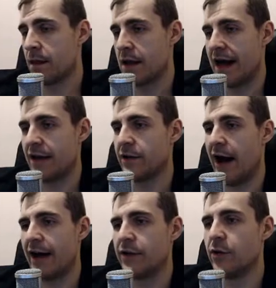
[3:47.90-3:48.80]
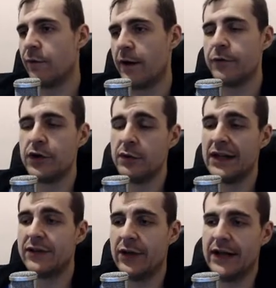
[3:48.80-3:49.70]
I don't know what would you
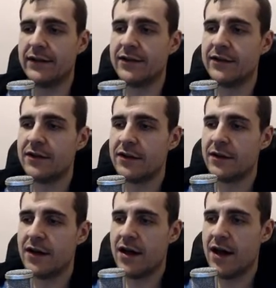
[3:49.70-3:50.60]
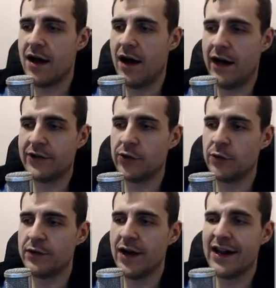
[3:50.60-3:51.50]
need to eat
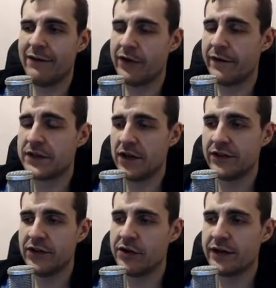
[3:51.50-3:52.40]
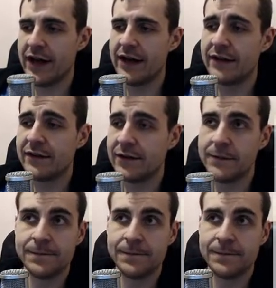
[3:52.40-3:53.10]
to not have enough salt in your diet.